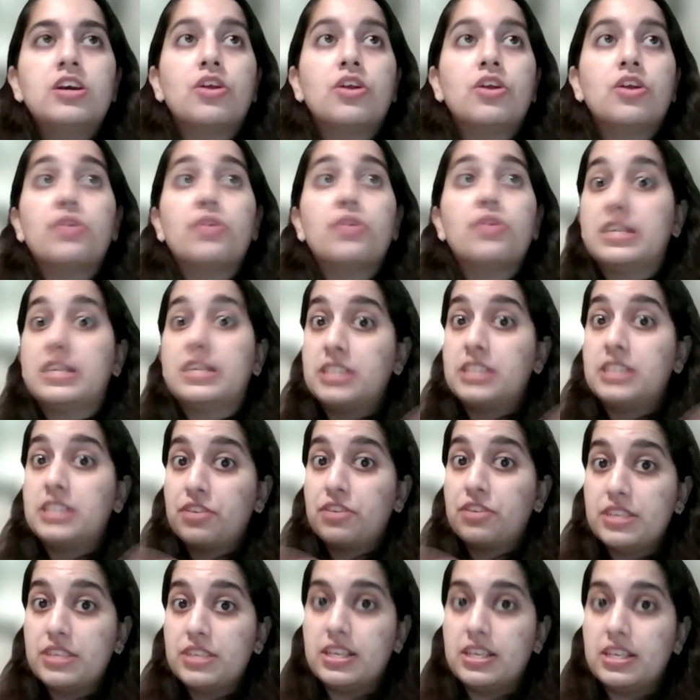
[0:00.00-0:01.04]
It's
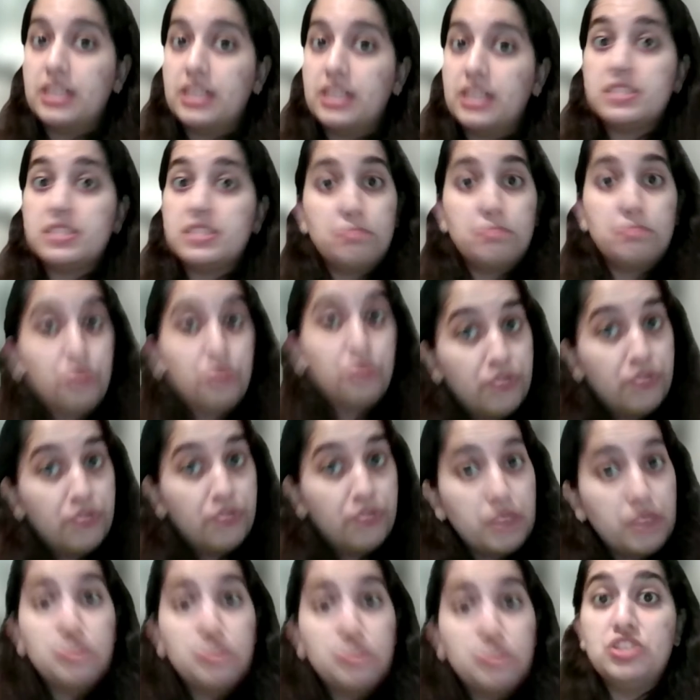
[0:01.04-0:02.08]
increasing, it's improving,
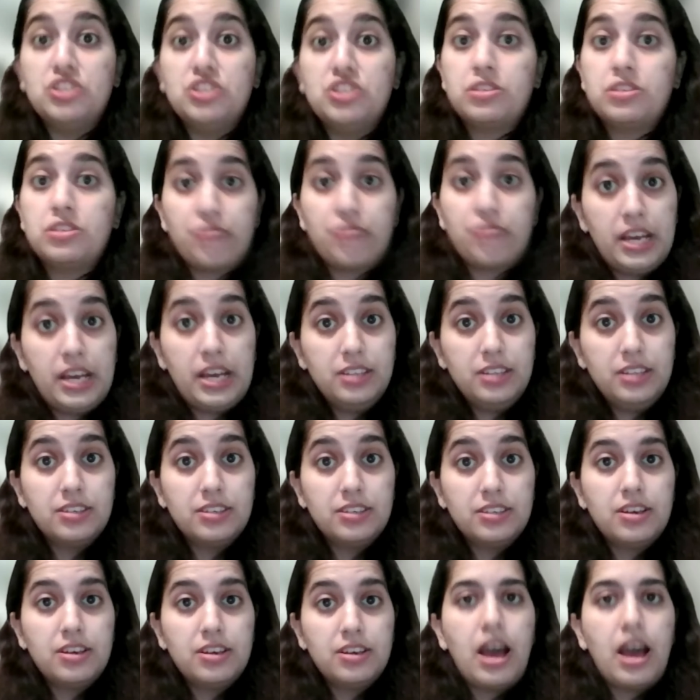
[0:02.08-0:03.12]
which is great.
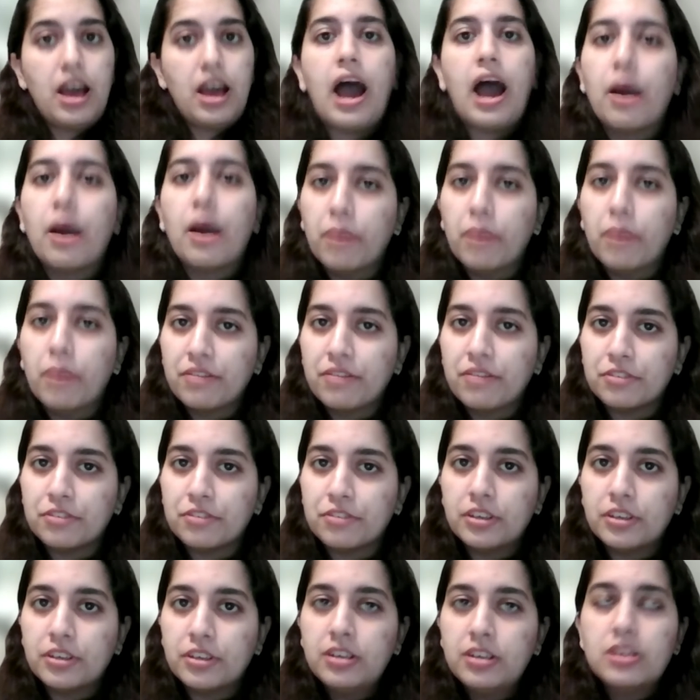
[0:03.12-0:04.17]
However,
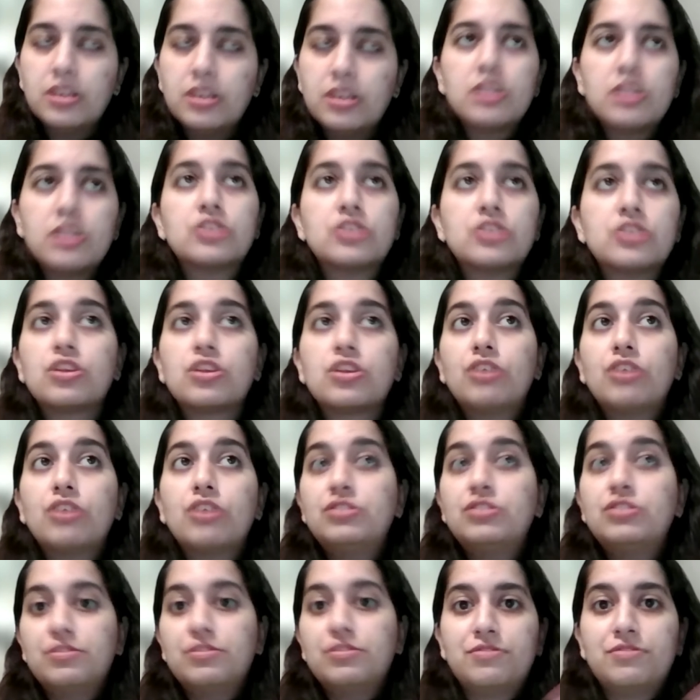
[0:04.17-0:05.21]
there's a lot
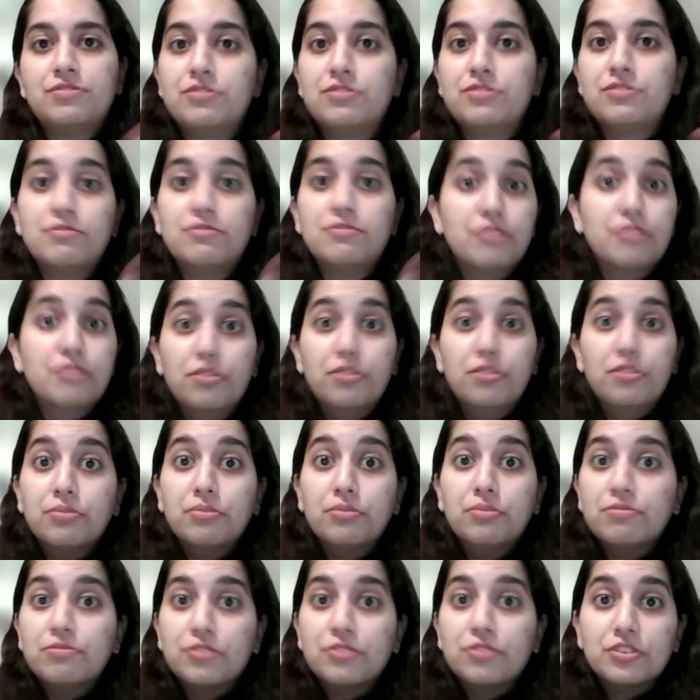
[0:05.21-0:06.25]
of room
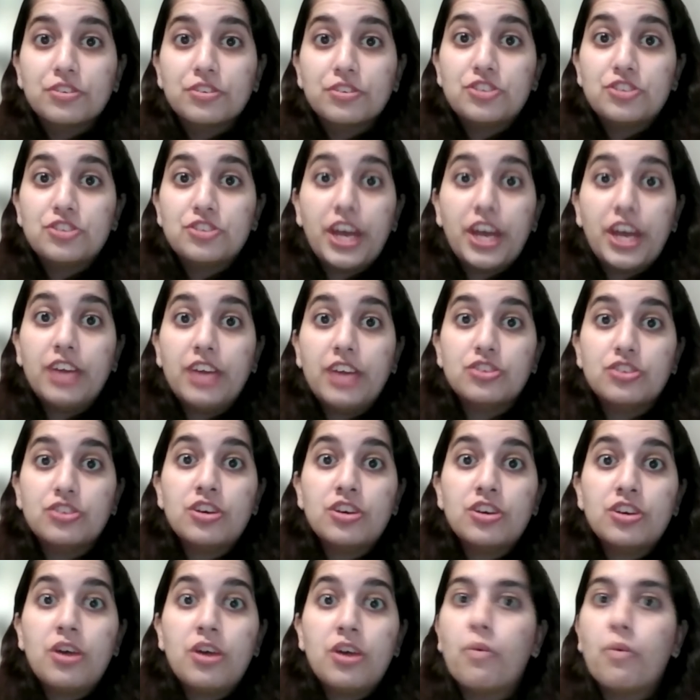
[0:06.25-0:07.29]
for change.
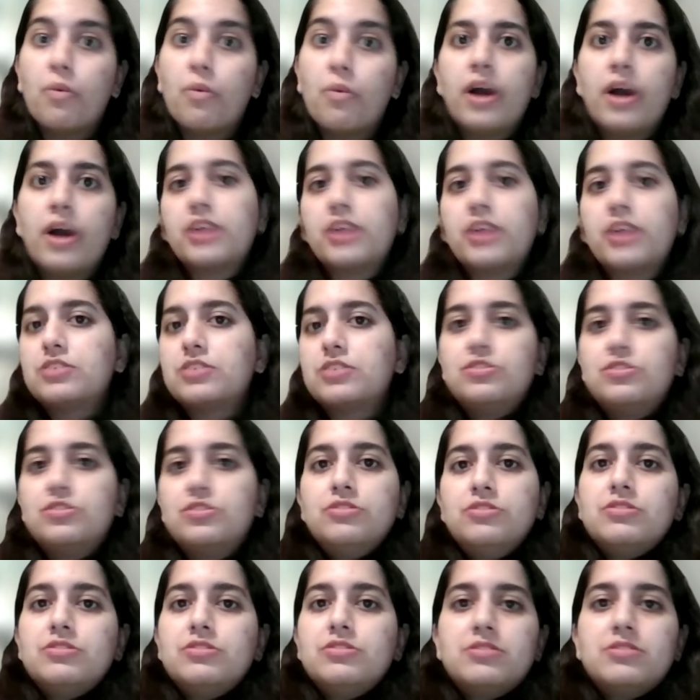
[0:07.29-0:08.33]
Why are
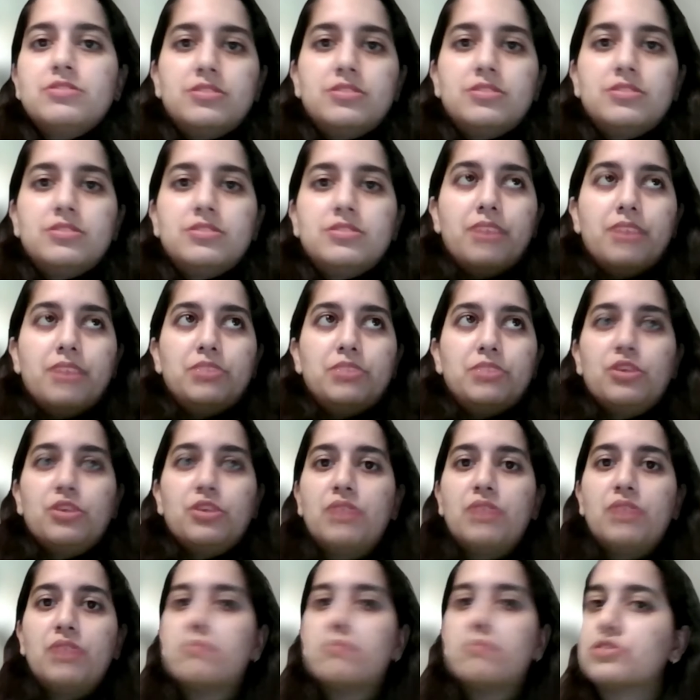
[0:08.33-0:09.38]

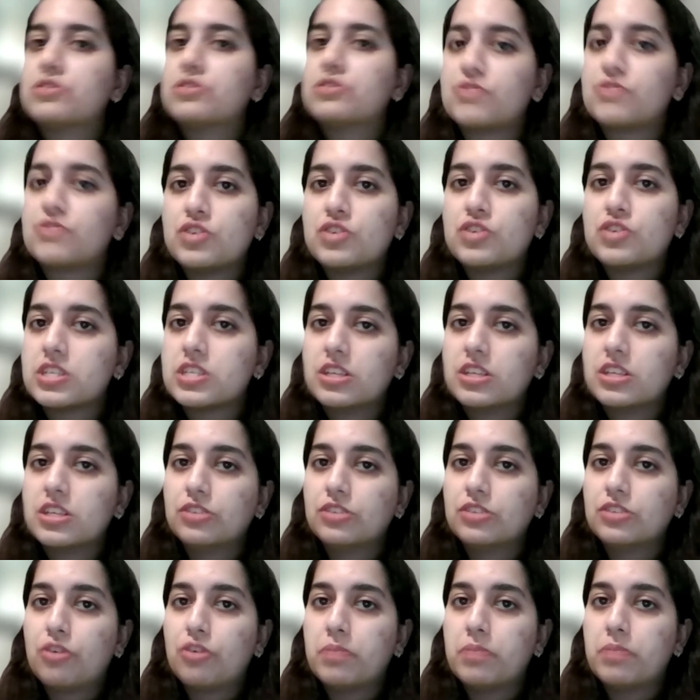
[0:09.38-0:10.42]
numbers of students still
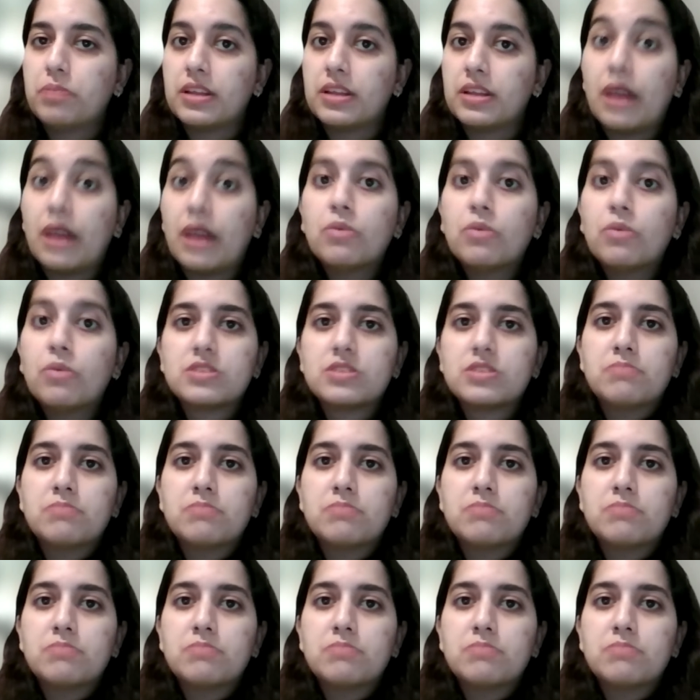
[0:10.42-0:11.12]
dropping? That was